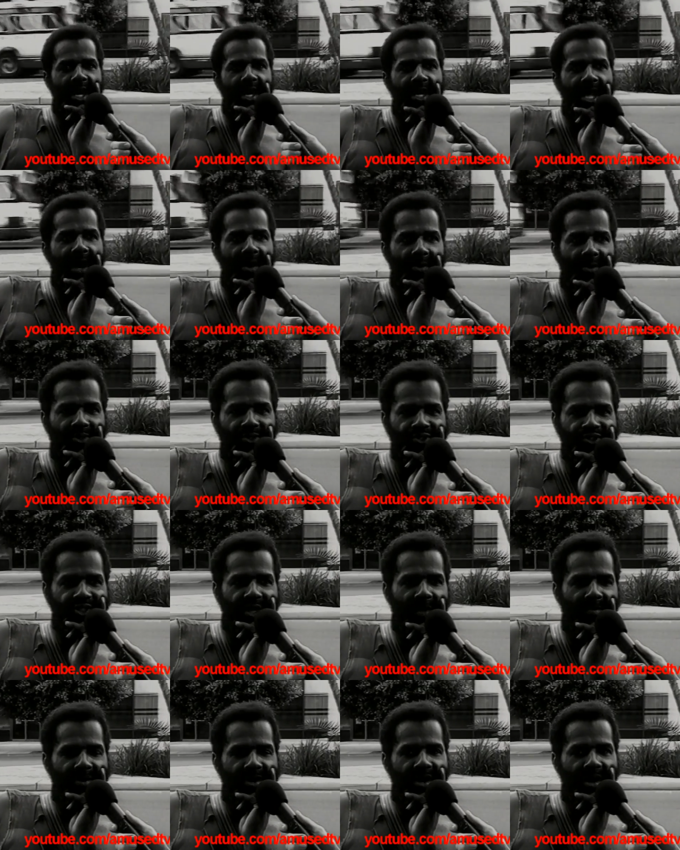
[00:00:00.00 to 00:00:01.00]
I was
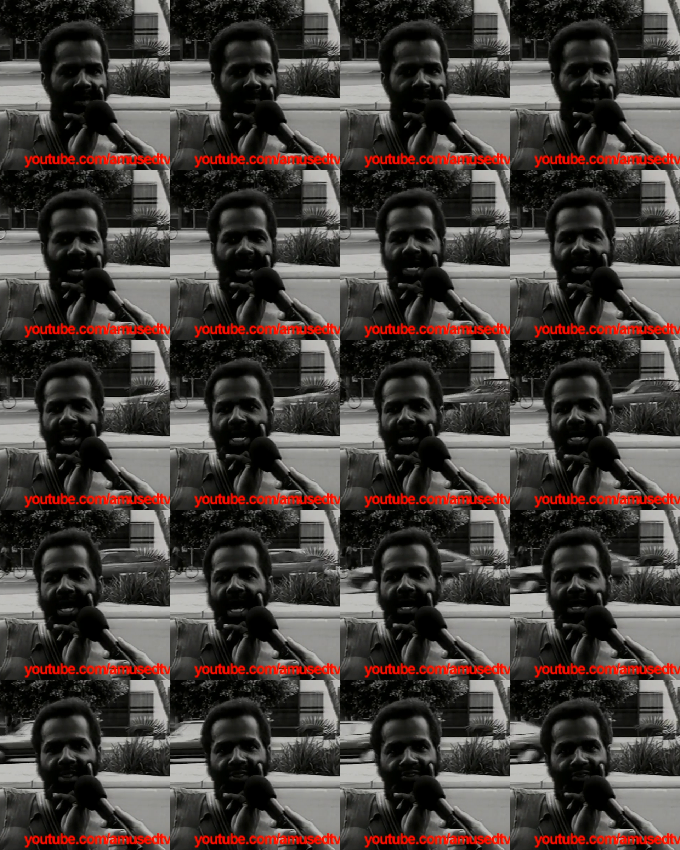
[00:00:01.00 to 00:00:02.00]
coming up and I did a lot
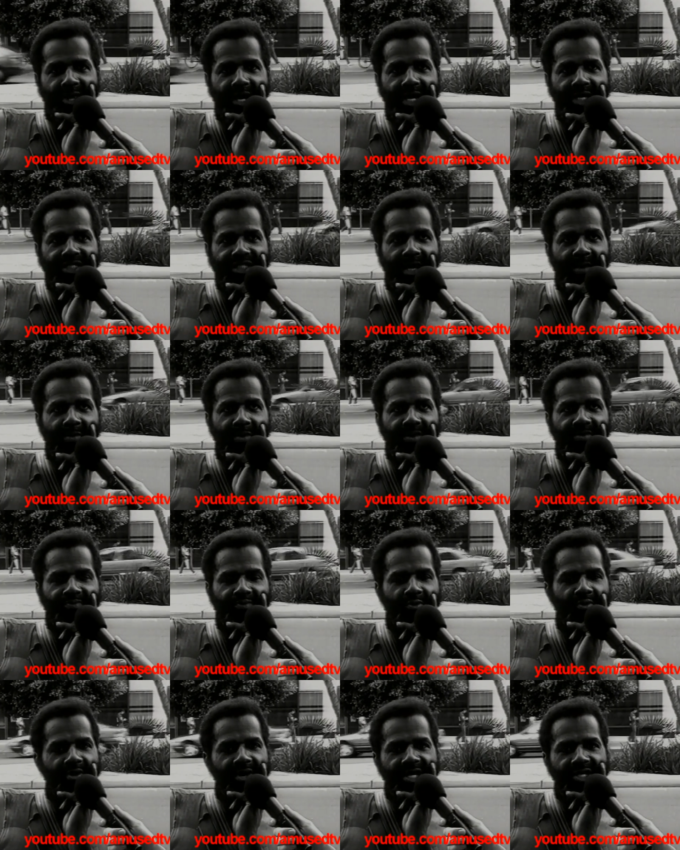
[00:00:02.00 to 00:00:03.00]
of things that was
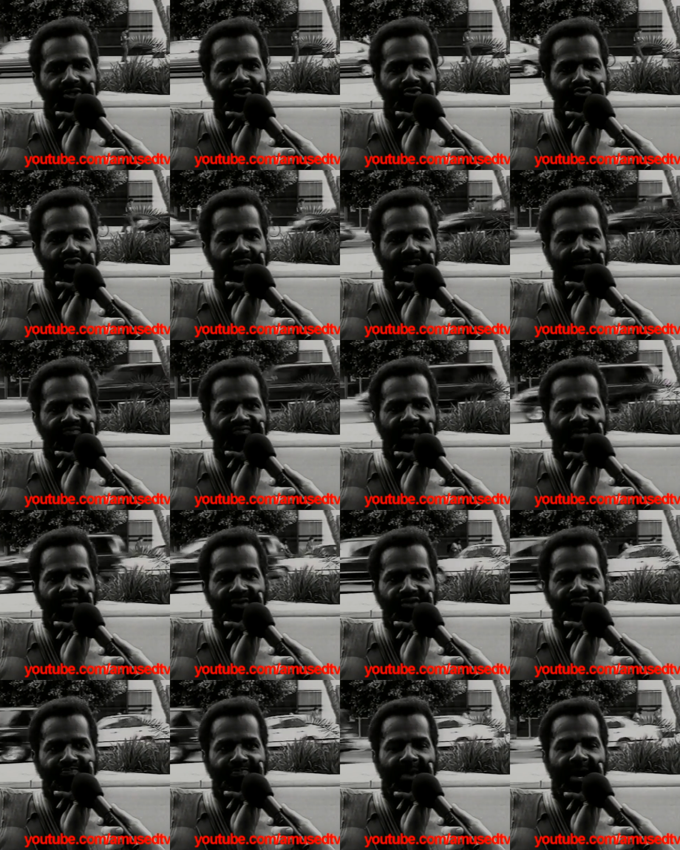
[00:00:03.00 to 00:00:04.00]
very intriguing for
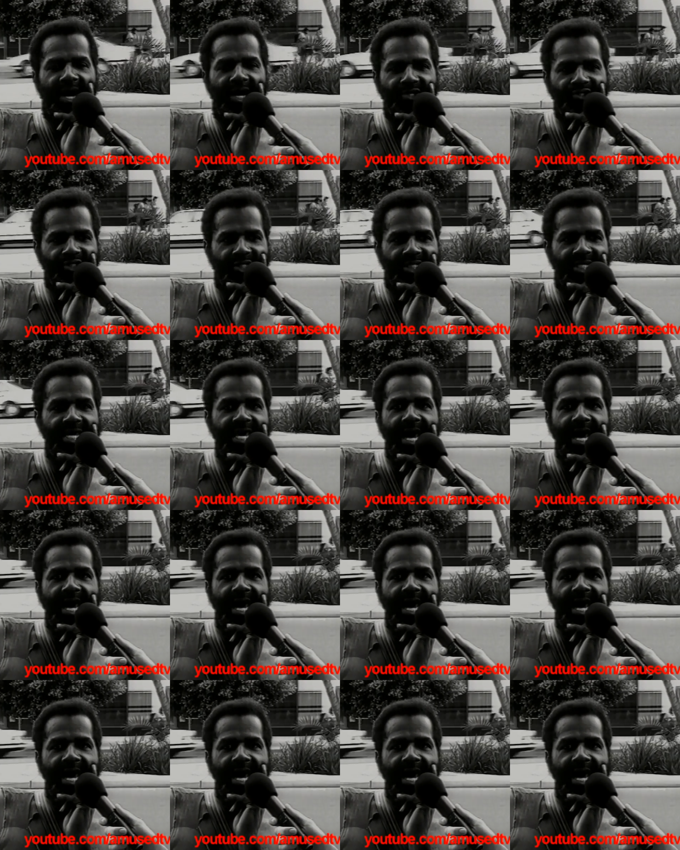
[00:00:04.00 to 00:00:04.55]
response and